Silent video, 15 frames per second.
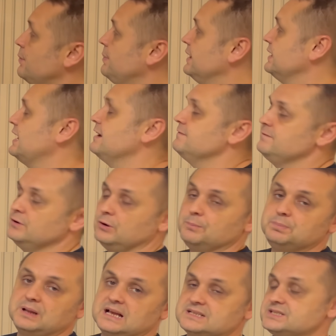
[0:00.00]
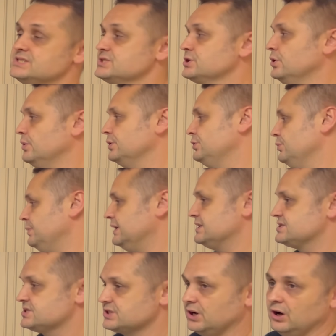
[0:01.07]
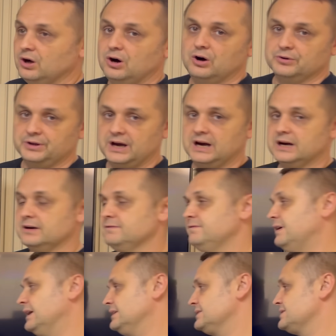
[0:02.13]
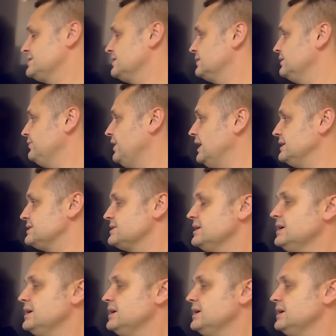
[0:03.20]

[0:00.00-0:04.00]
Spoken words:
button, and Film Plus is going to be installed on our Fire Stick device.